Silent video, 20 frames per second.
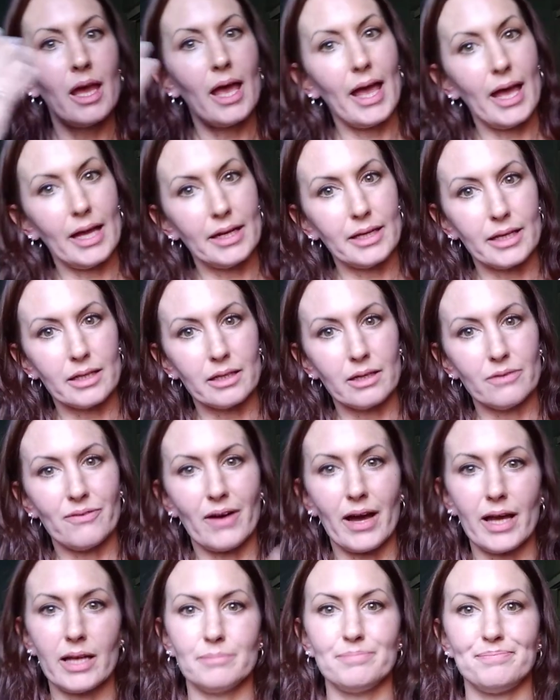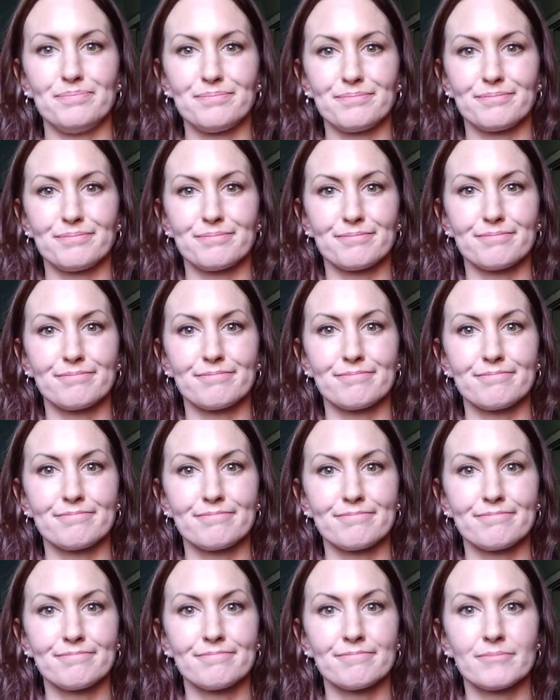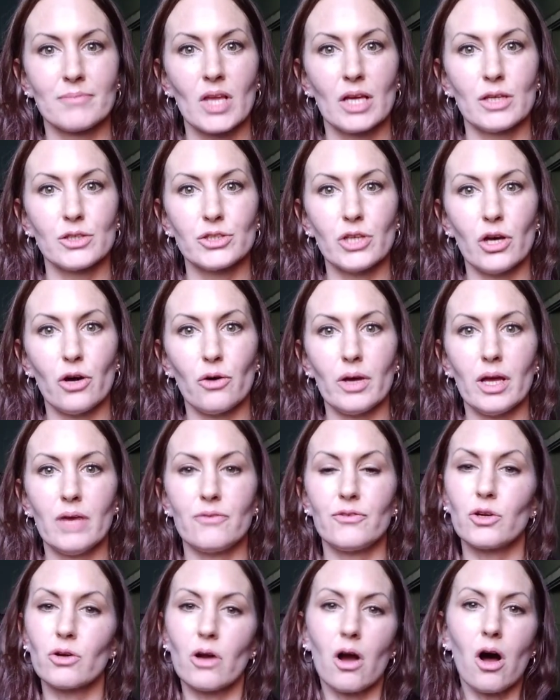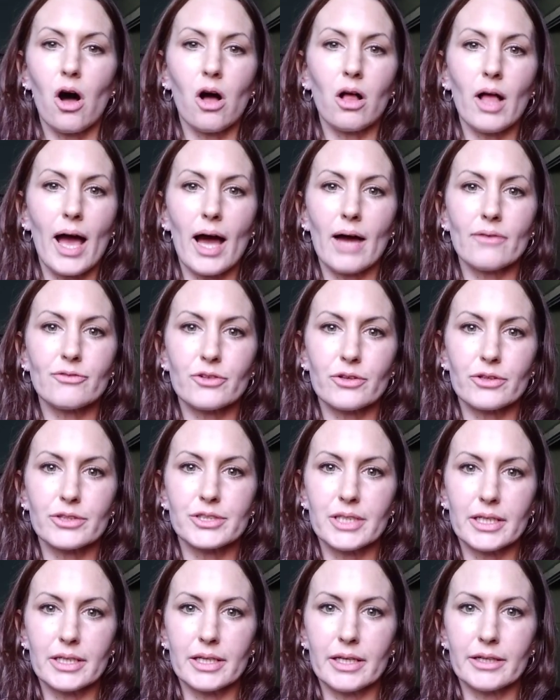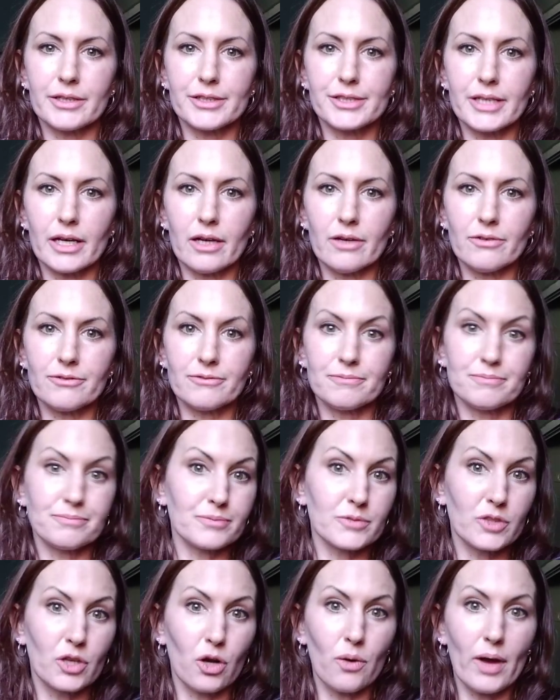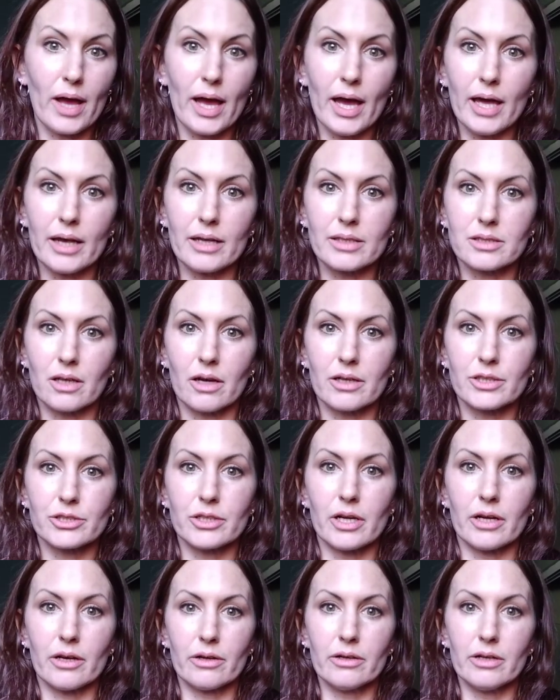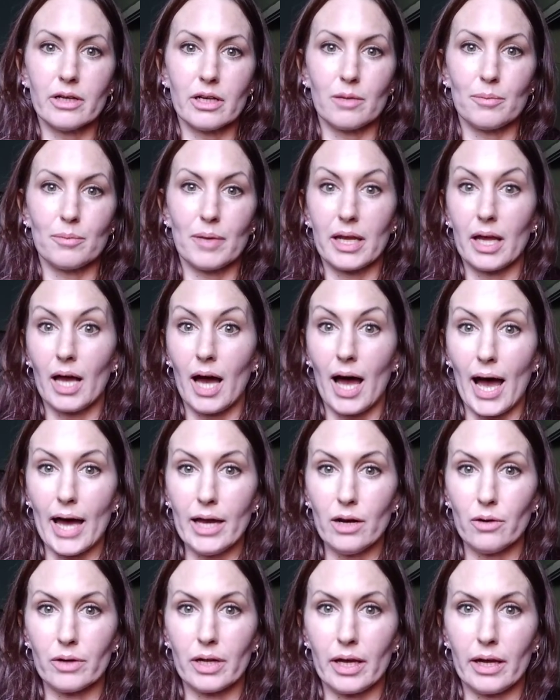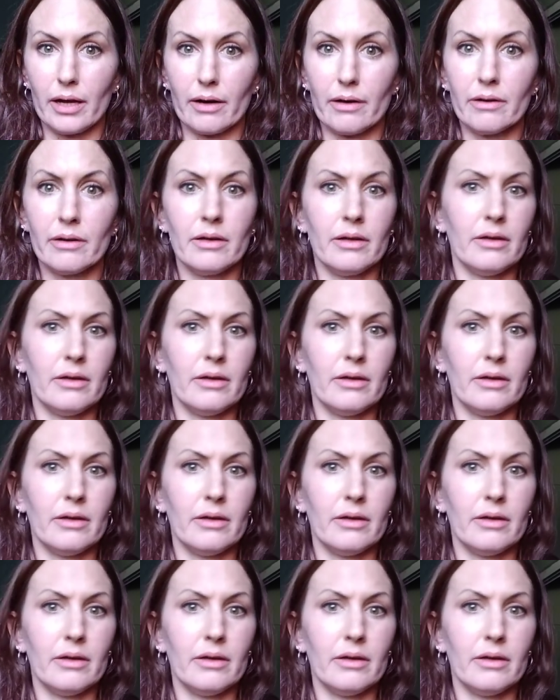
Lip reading: and dignified. So if you're all after seeking yourself, go ahead. As long as you're not hurting anybody, I don't care.